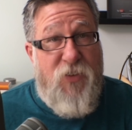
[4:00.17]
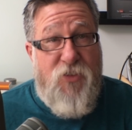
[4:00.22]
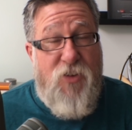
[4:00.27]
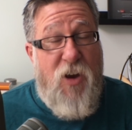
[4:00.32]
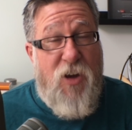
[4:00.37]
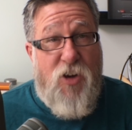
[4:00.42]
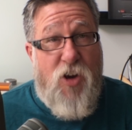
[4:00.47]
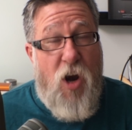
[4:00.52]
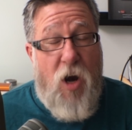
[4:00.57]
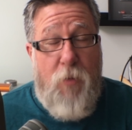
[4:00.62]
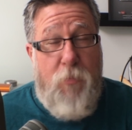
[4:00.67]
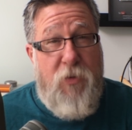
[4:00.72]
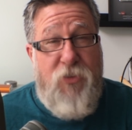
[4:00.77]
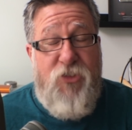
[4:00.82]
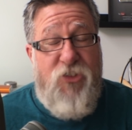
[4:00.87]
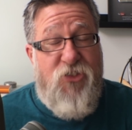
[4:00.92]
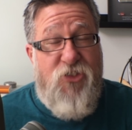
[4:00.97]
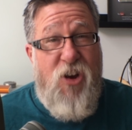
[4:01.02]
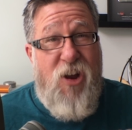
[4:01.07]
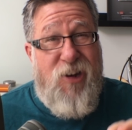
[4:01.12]
It's not
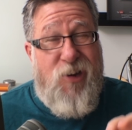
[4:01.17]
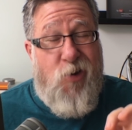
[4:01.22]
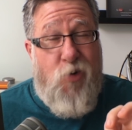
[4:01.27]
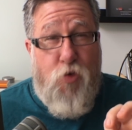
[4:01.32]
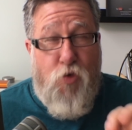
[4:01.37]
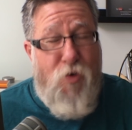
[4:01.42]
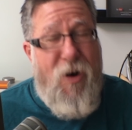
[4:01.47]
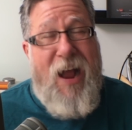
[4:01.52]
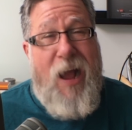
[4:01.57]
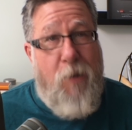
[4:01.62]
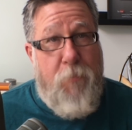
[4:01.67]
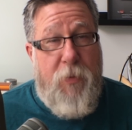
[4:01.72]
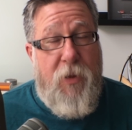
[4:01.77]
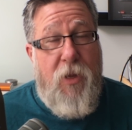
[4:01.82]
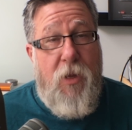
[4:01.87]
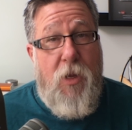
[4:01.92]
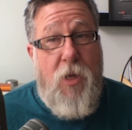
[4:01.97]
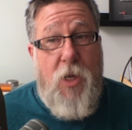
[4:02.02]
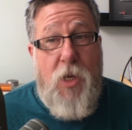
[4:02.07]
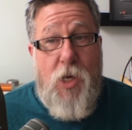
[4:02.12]
garbage. It's not crap.
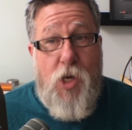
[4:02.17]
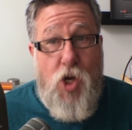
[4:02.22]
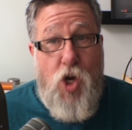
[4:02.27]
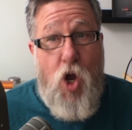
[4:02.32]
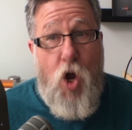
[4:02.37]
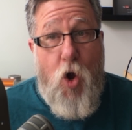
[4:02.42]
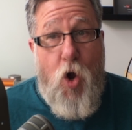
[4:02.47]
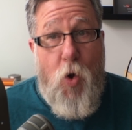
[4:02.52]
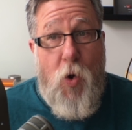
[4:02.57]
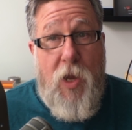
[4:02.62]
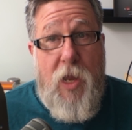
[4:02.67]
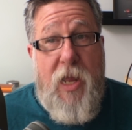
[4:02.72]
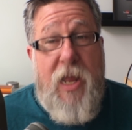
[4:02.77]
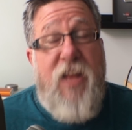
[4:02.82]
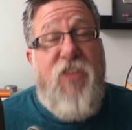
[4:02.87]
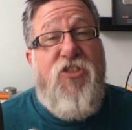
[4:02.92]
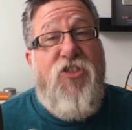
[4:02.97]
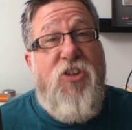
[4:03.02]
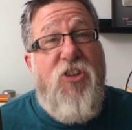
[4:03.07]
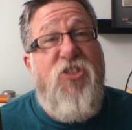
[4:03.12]
No,
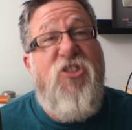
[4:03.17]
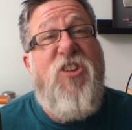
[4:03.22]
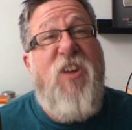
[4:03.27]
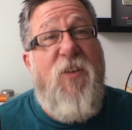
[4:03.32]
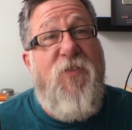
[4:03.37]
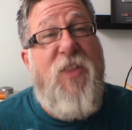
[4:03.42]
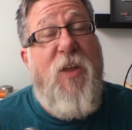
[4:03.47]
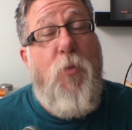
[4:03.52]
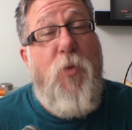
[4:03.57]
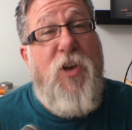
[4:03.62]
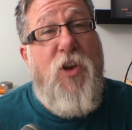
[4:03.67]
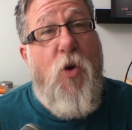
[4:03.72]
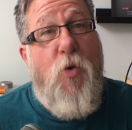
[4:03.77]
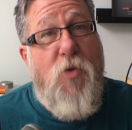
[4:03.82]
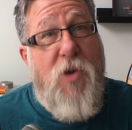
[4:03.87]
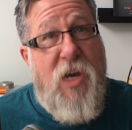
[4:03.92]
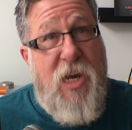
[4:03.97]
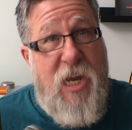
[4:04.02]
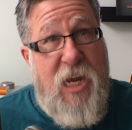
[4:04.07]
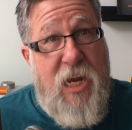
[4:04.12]
it's just stuff that we
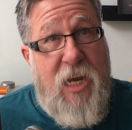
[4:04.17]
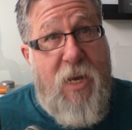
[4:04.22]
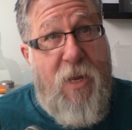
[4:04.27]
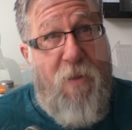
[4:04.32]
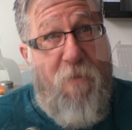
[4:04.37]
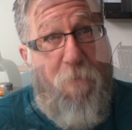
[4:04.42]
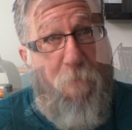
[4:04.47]
don't need.